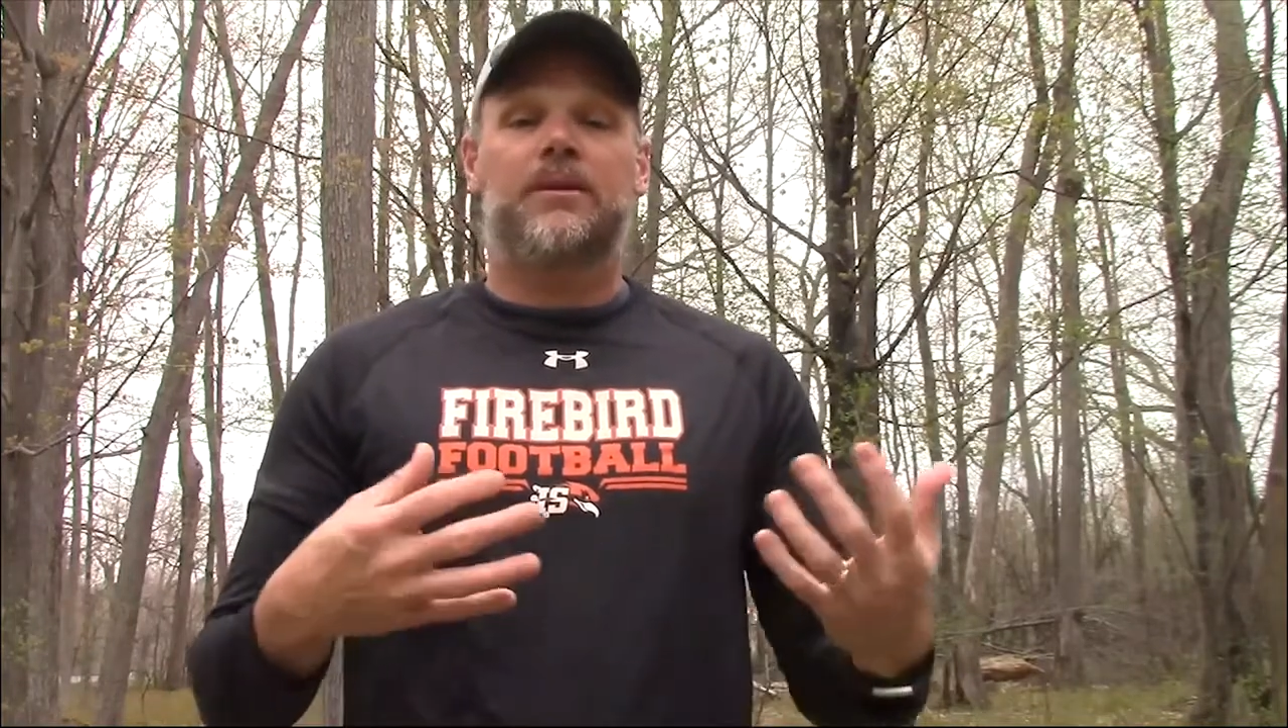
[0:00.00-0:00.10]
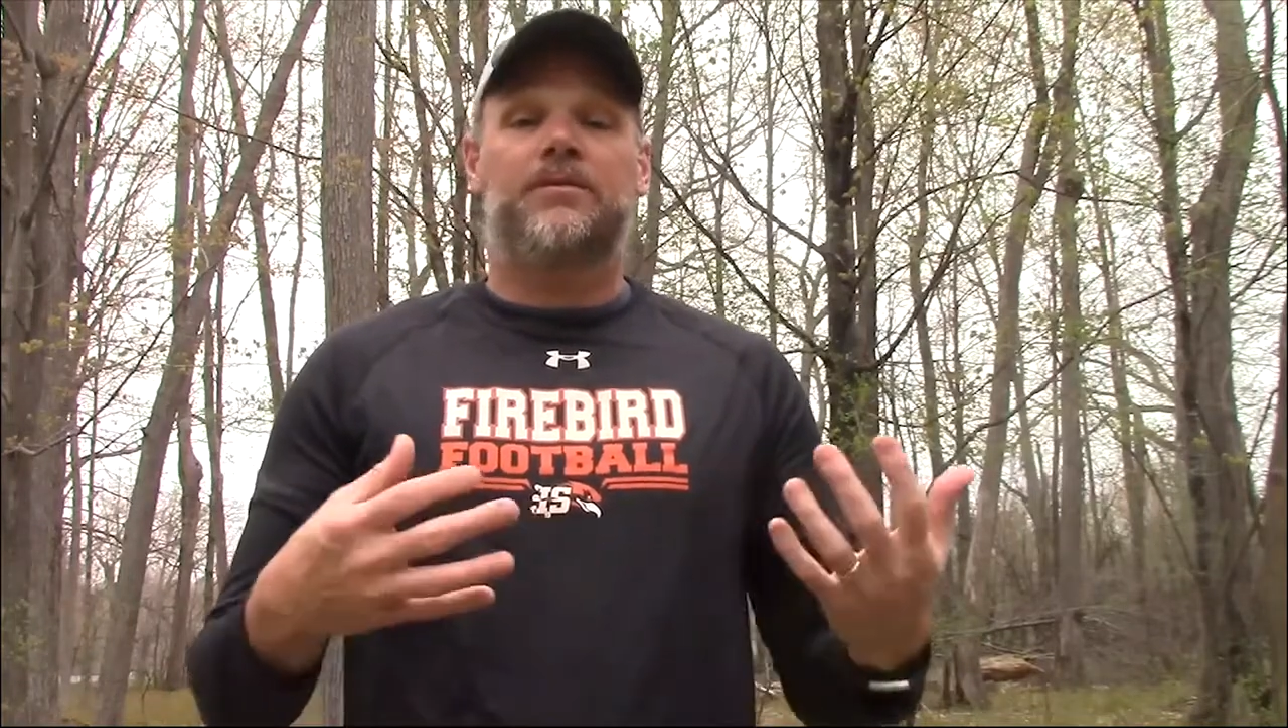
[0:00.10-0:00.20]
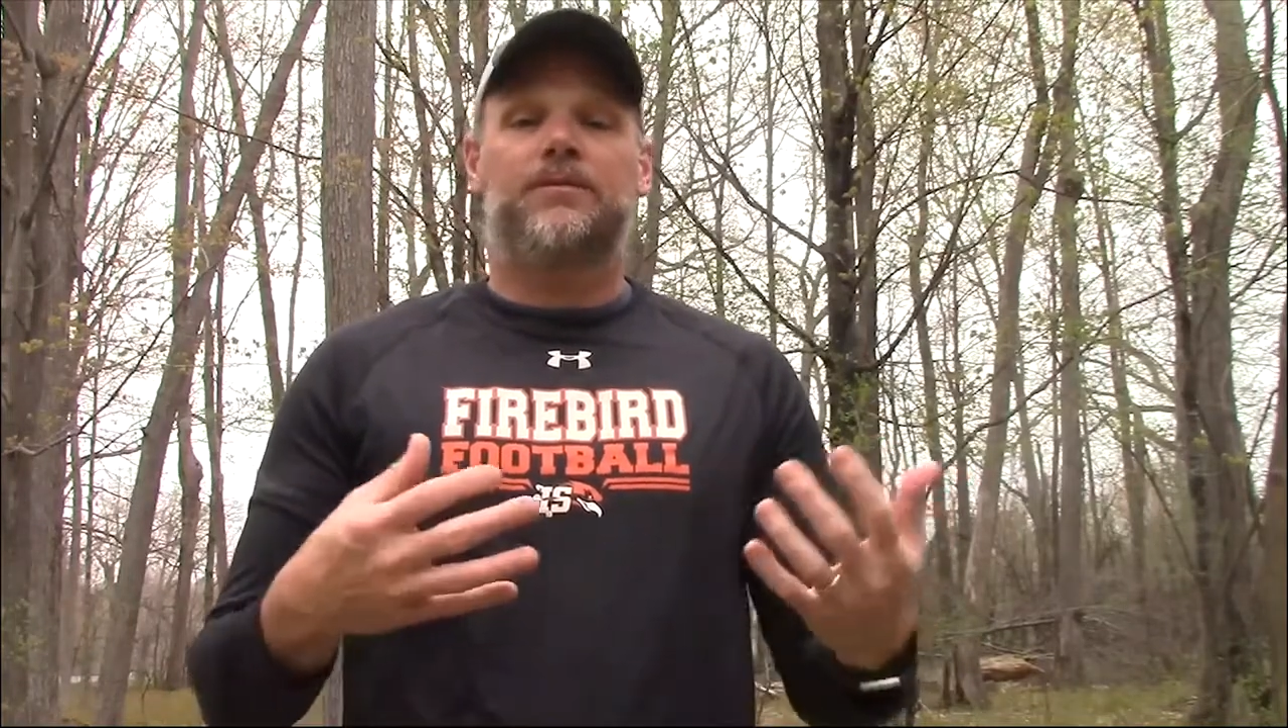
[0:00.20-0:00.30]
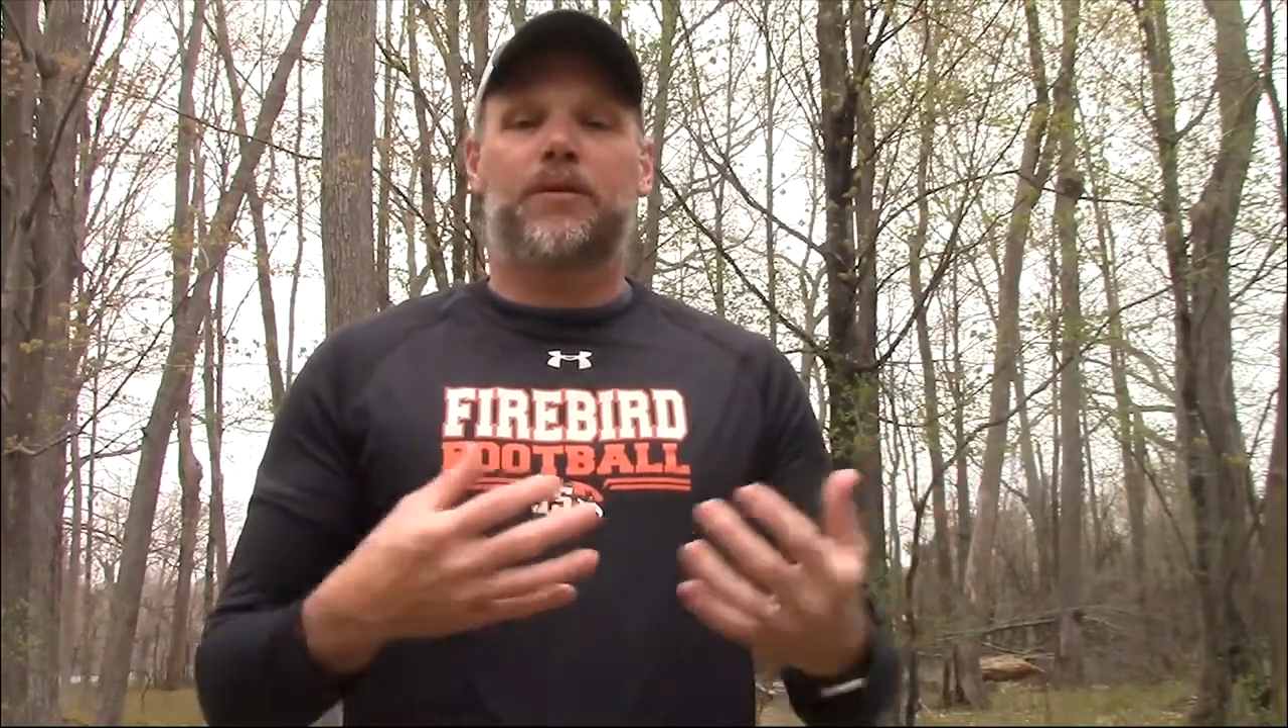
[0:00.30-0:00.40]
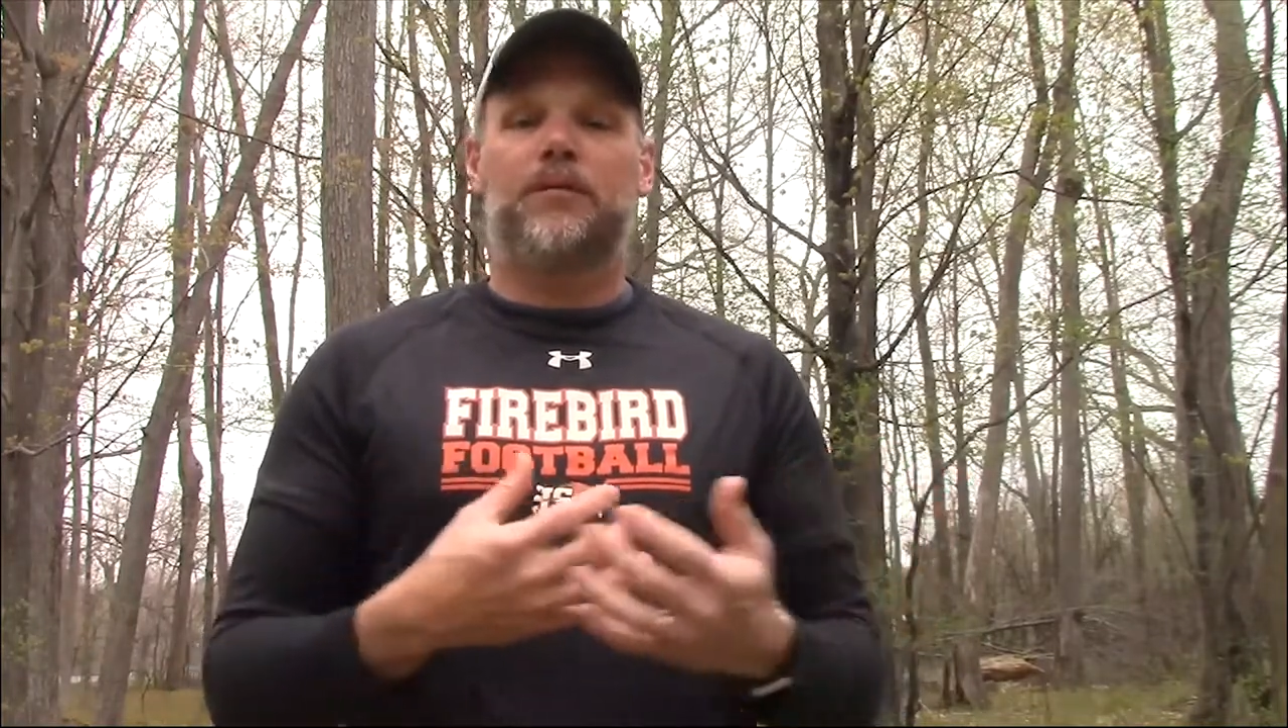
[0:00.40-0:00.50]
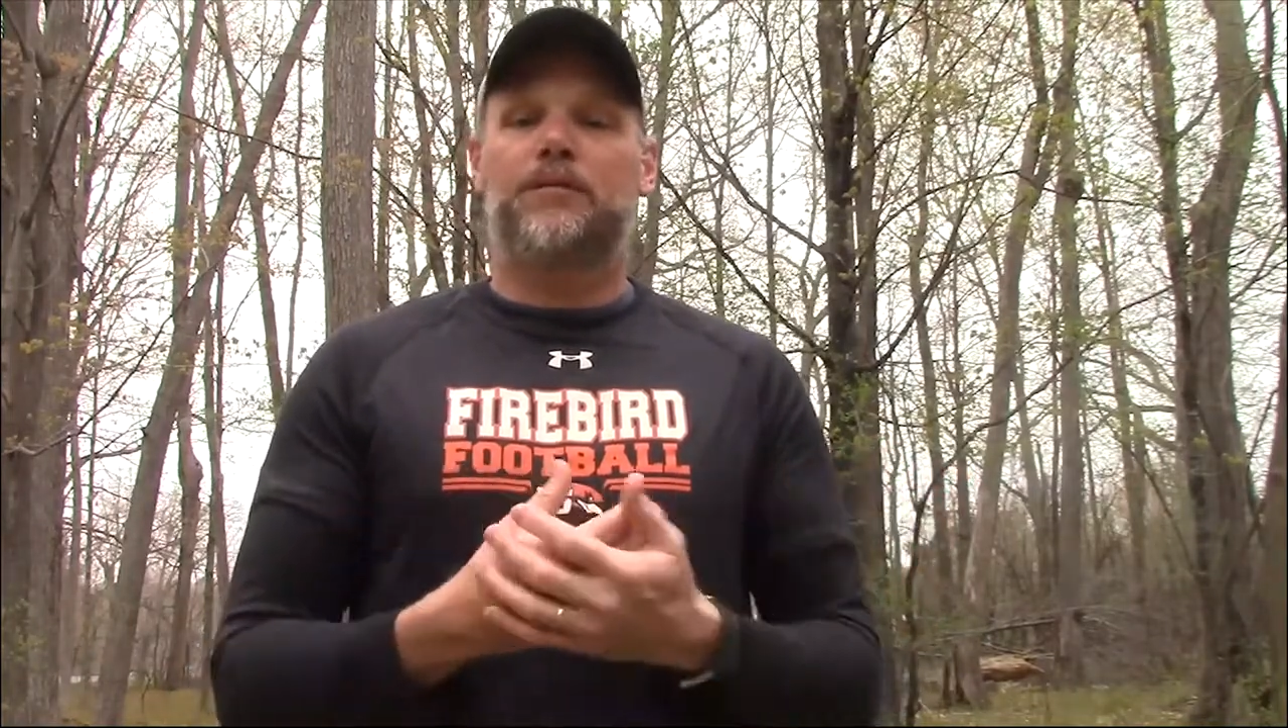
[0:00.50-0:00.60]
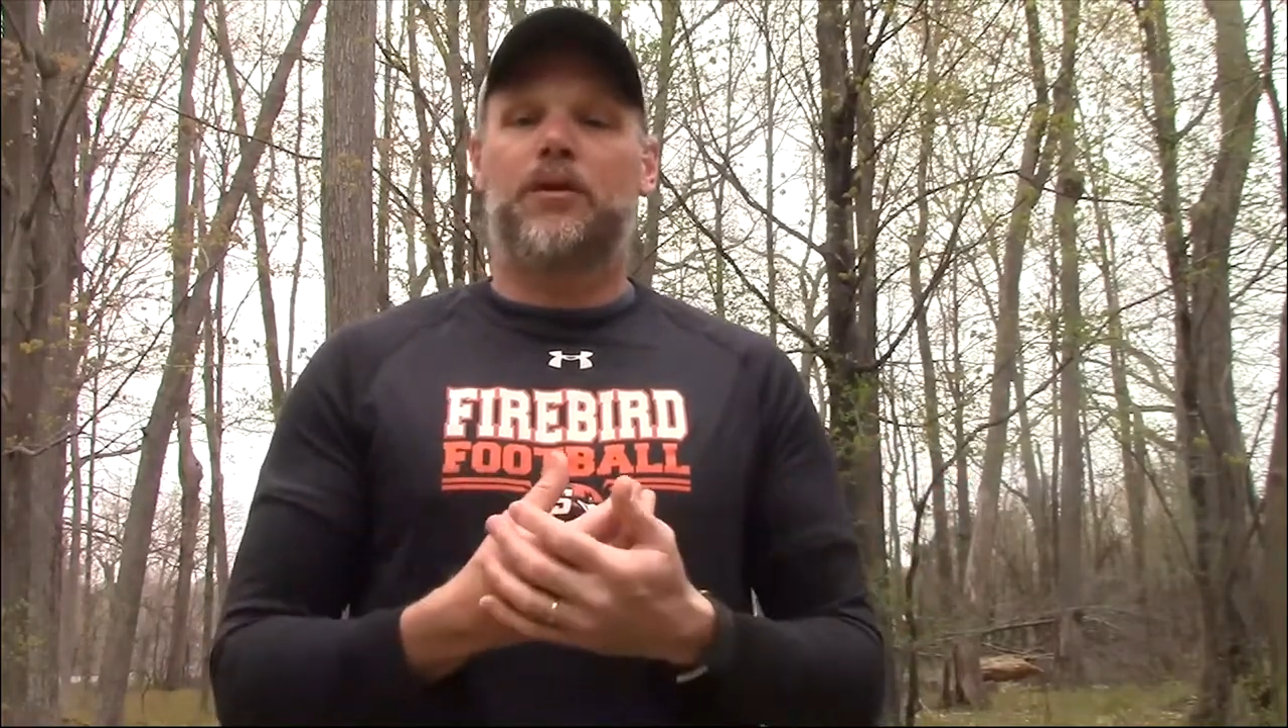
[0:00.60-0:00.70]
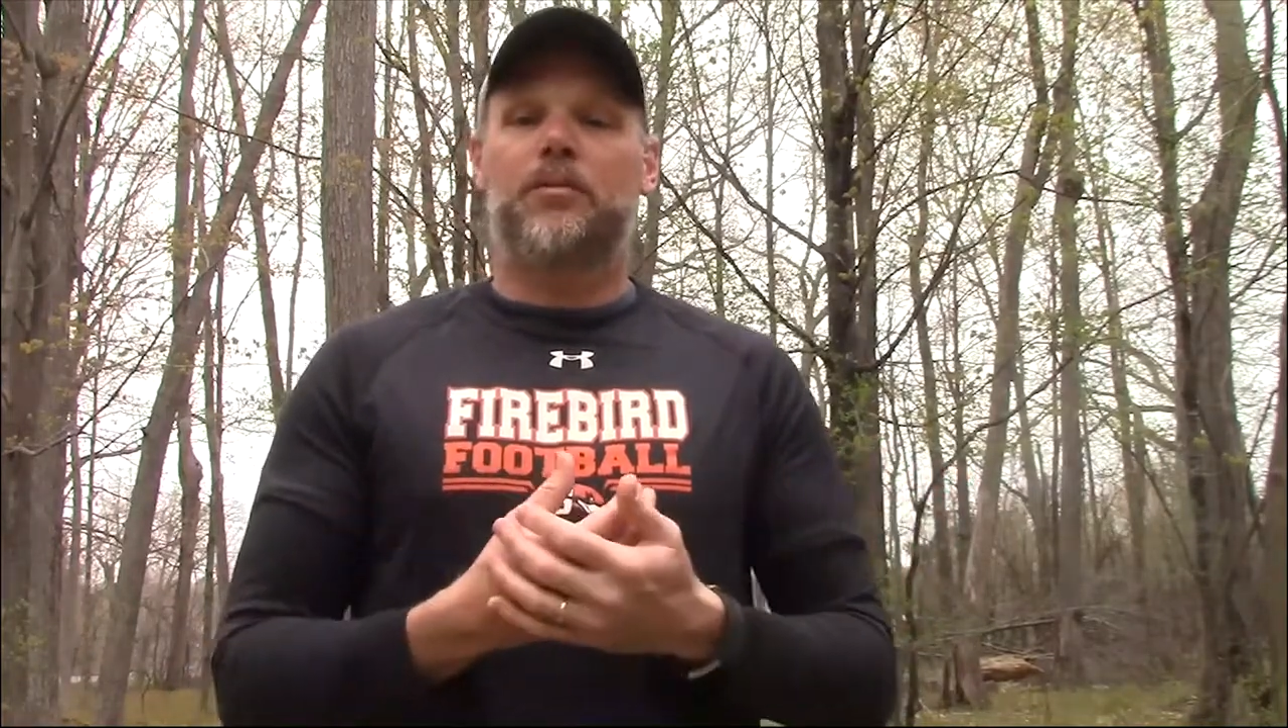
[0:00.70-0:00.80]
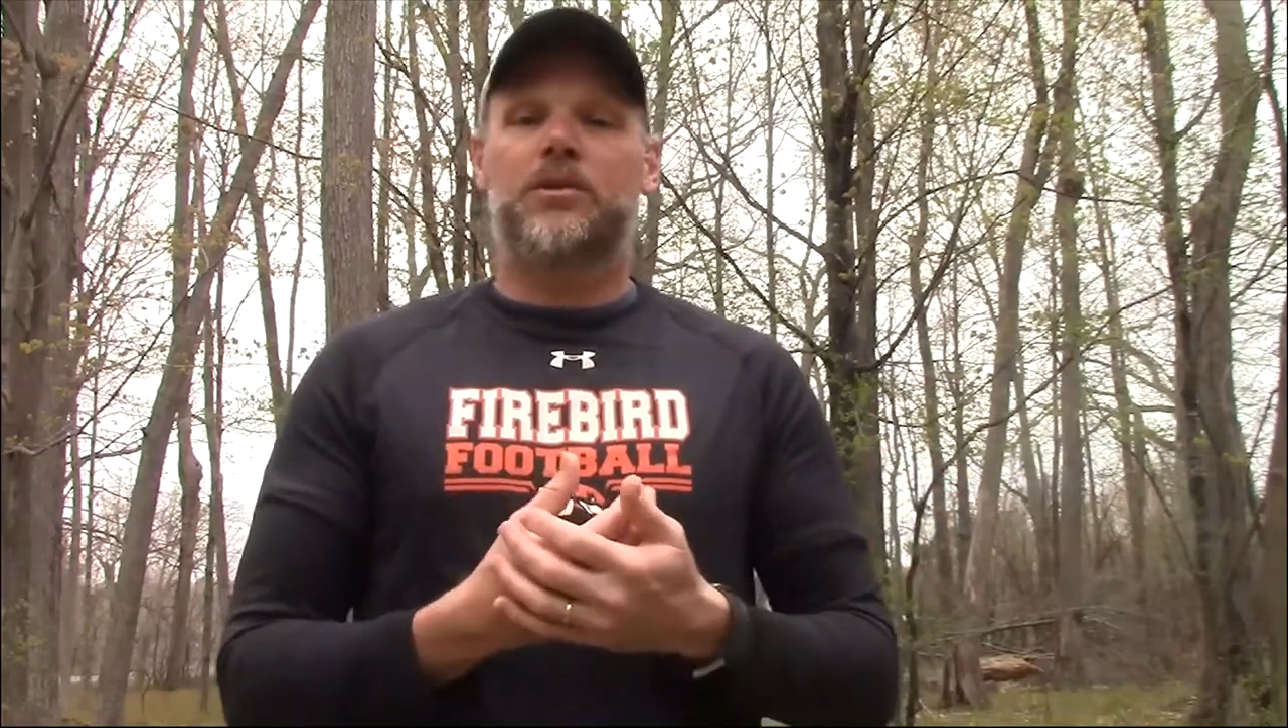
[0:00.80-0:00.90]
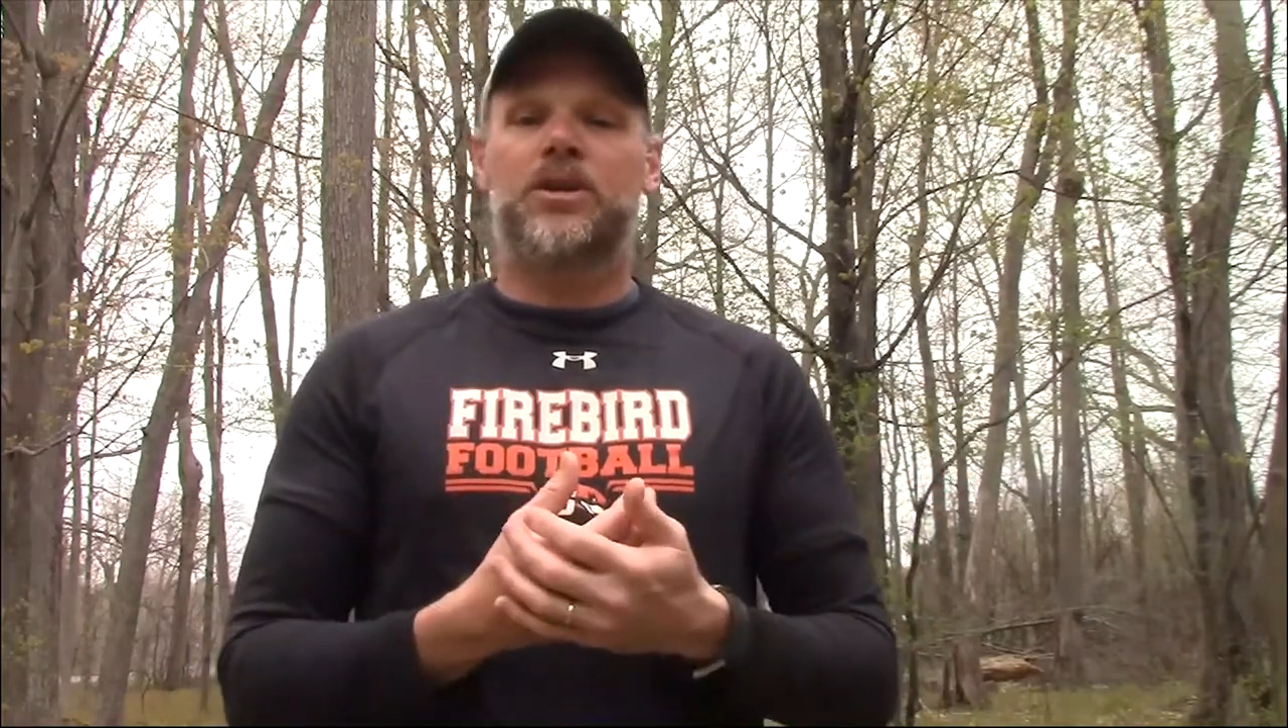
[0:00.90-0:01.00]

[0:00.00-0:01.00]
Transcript: For a verbal